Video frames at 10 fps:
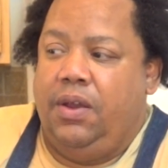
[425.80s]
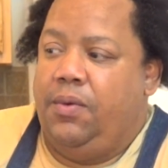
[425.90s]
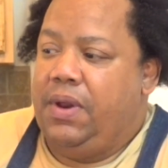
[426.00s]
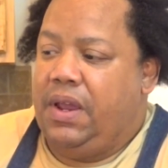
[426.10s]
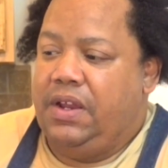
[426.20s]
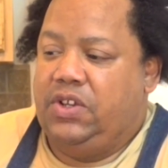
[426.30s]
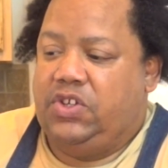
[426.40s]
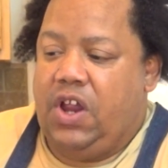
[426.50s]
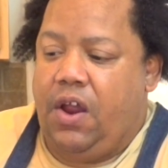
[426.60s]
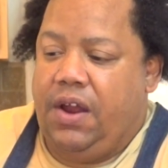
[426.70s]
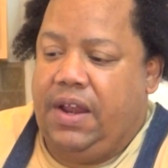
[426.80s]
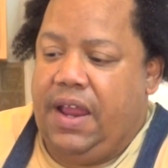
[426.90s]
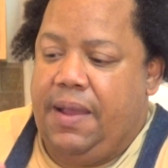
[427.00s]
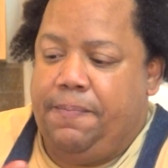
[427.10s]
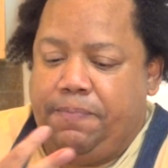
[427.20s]
we're going to jar it
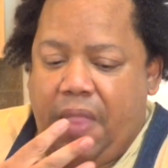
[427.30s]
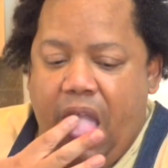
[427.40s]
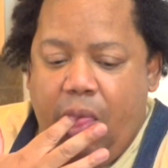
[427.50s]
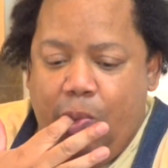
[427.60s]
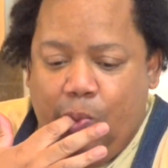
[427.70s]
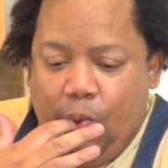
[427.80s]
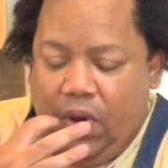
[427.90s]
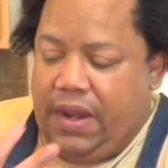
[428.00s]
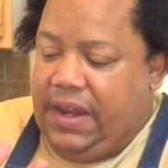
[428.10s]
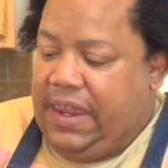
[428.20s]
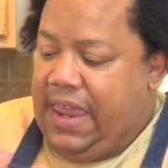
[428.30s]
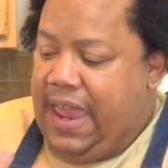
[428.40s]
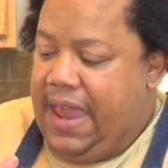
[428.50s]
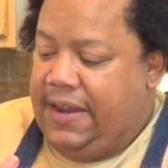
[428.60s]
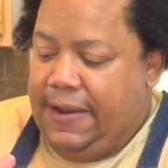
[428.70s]
up, we're going to
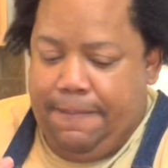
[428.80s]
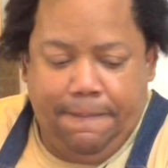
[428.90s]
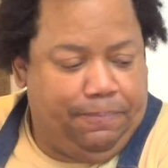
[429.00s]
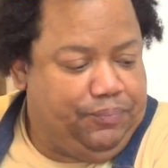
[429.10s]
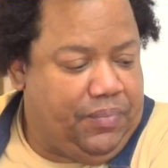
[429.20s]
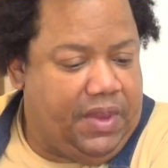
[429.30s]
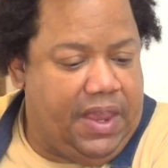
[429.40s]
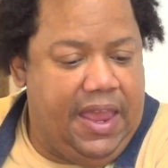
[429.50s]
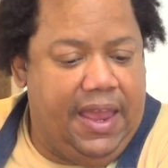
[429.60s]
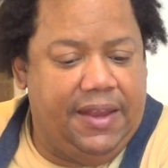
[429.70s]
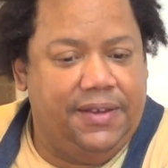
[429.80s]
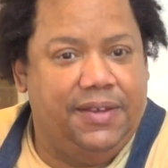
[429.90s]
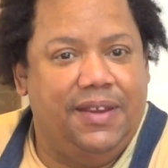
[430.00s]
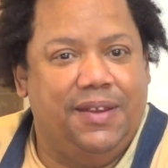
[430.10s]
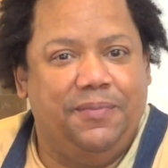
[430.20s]
can it,
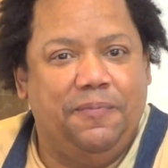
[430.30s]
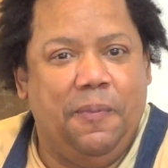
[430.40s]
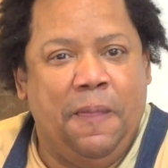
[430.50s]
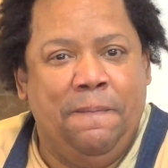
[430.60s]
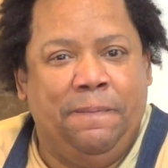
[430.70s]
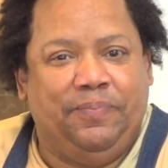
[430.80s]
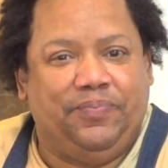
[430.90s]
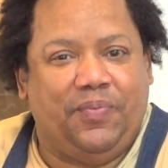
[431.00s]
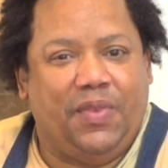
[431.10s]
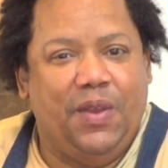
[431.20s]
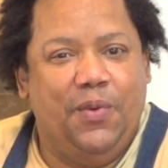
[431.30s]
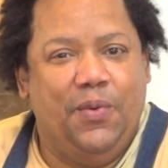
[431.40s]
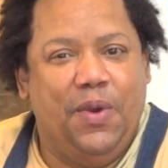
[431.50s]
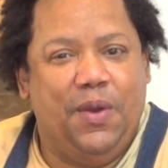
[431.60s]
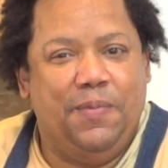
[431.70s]
and then
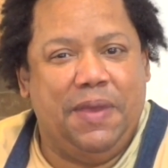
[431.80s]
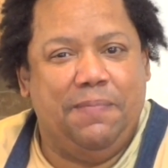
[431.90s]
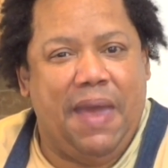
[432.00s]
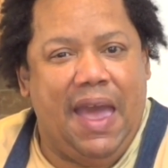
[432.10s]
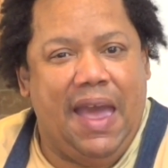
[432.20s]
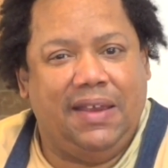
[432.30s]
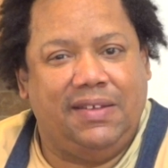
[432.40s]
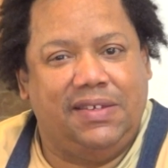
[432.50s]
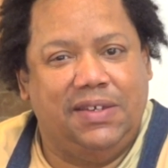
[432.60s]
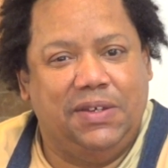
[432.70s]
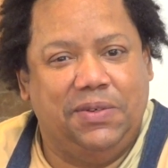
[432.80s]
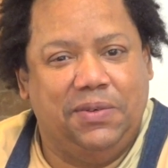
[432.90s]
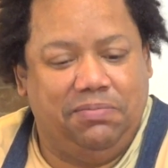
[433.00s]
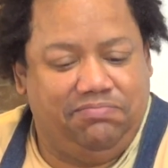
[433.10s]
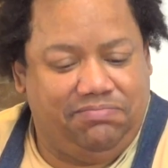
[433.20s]
we'll be back
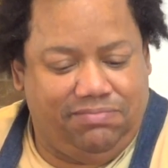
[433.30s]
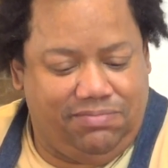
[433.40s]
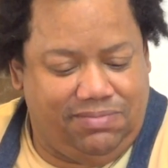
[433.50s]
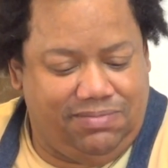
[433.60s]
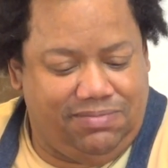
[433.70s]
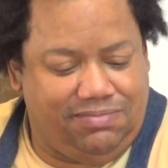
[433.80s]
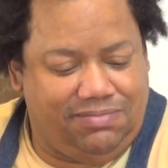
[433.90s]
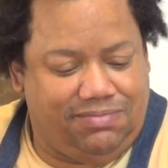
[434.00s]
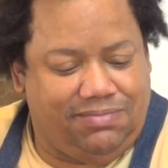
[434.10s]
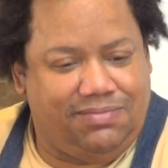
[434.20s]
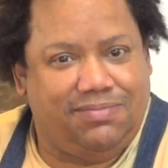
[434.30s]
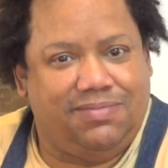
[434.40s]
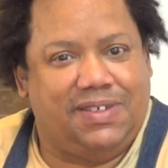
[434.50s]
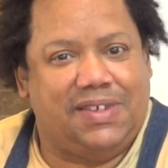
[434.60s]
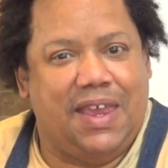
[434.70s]
to
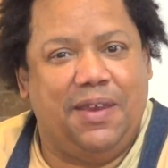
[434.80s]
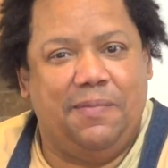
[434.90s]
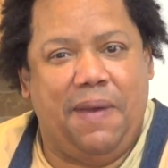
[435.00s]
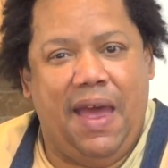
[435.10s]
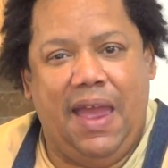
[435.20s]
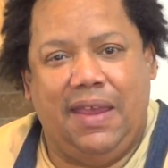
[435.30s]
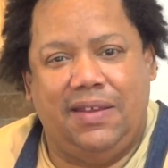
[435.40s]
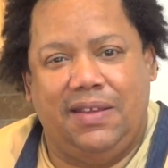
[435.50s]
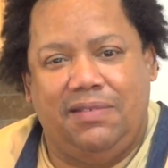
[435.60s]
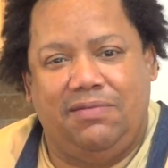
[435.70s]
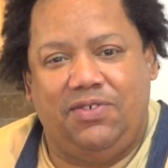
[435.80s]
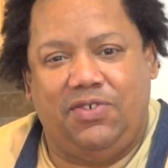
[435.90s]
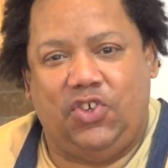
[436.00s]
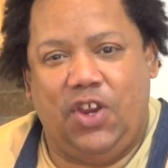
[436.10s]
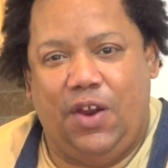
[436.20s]
say goodbye and to
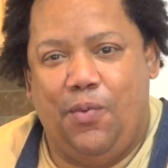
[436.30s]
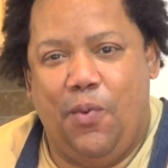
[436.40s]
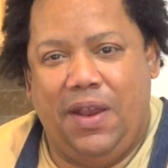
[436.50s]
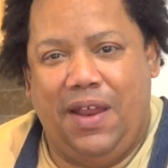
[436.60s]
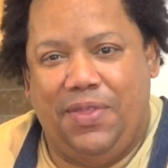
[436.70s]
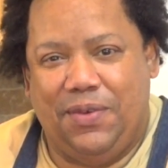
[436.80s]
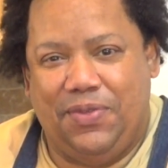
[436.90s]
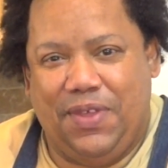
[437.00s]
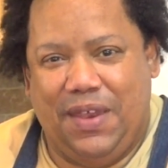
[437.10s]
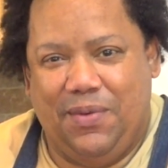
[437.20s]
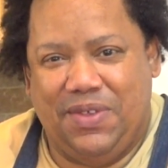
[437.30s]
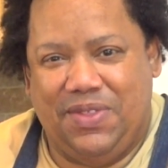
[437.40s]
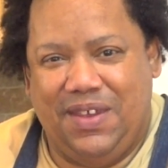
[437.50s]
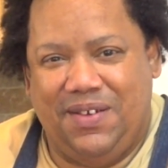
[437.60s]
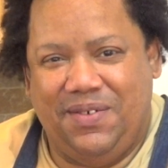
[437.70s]
share one other thing with
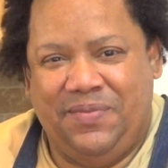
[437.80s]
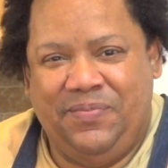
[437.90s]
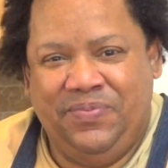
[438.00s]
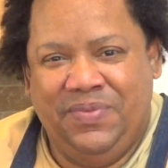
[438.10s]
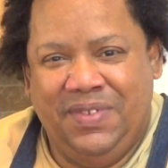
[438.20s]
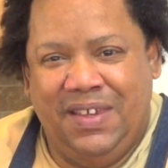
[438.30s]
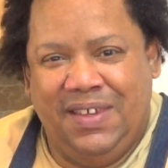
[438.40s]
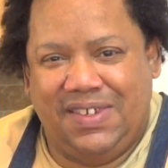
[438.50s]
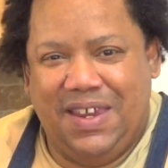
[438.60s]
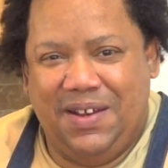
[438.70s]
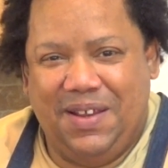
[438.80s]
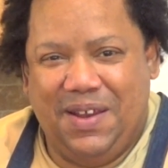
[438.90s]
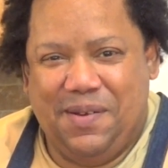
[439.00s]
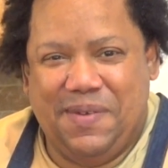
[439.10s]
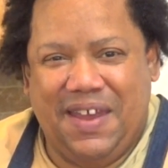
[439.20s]
you. See you in a
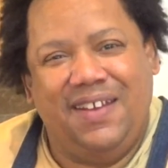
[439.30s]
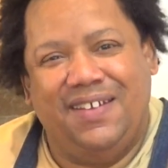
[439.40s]
little bit.